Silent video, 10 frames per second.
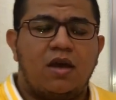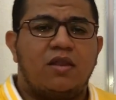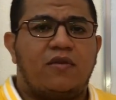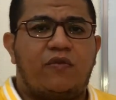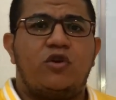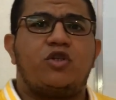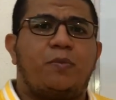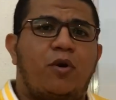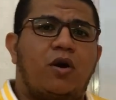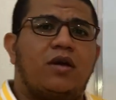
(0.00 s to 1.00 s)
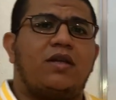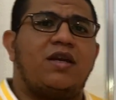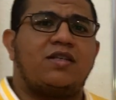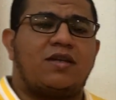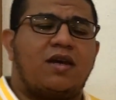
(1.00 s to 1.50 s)
The first part
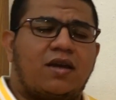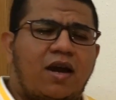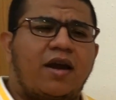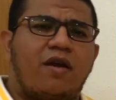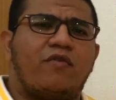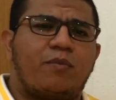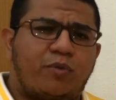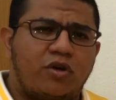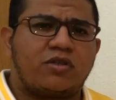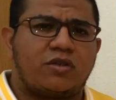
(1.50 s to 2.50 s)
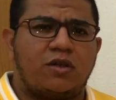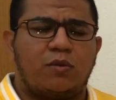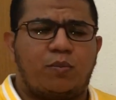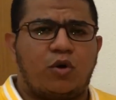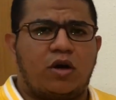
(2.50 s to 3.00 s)
is a kind of a personal
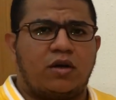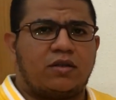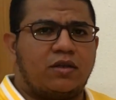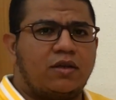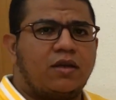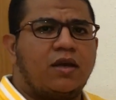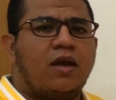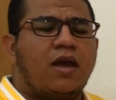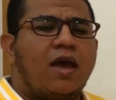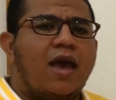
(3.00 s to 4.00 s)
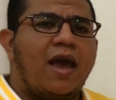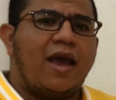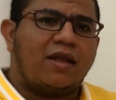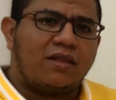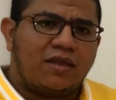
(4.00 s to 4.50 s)
part,
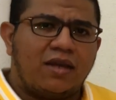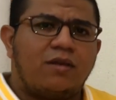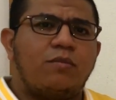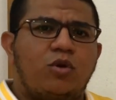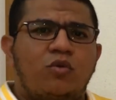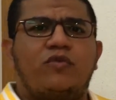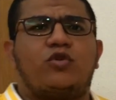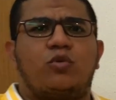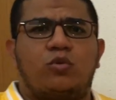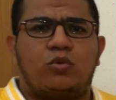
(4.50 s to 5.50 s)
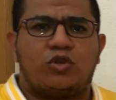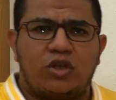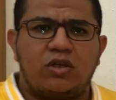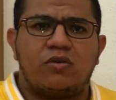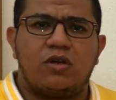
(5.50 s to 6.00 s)
and then move to
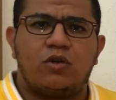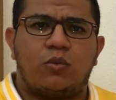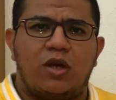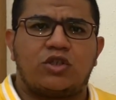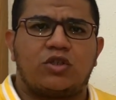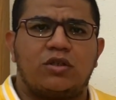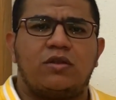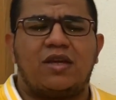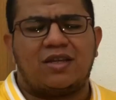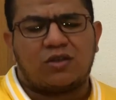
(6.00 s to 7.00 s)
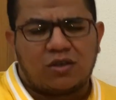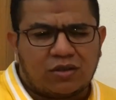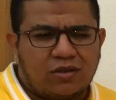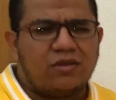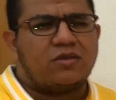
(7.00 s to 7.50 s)
general question that
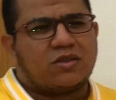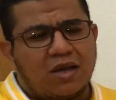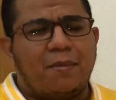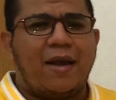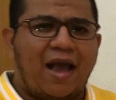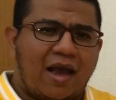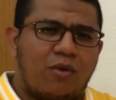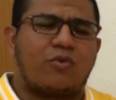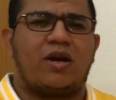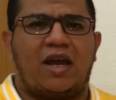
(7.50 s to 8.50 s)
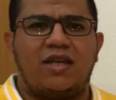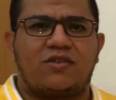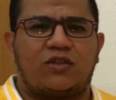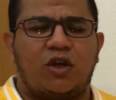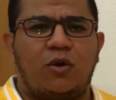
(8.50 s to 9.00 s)
somehow relates
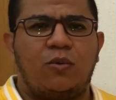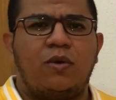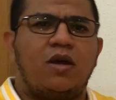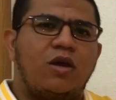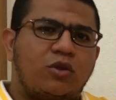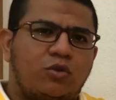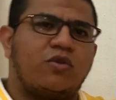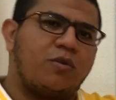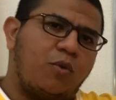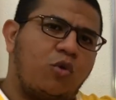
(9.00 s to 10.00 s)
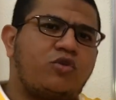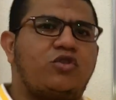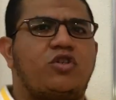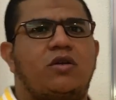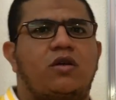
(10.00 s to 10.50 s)
to the
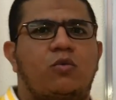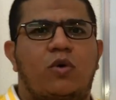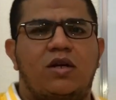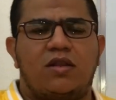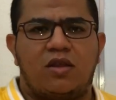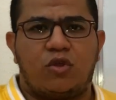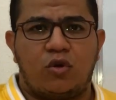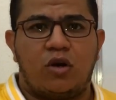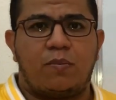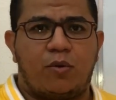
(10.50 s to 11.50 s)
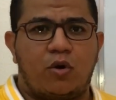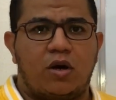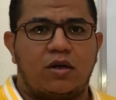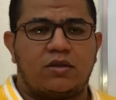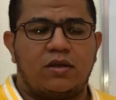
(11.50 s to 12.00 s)
most general one in the third
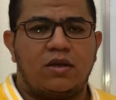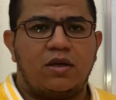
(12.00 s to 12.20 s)
part.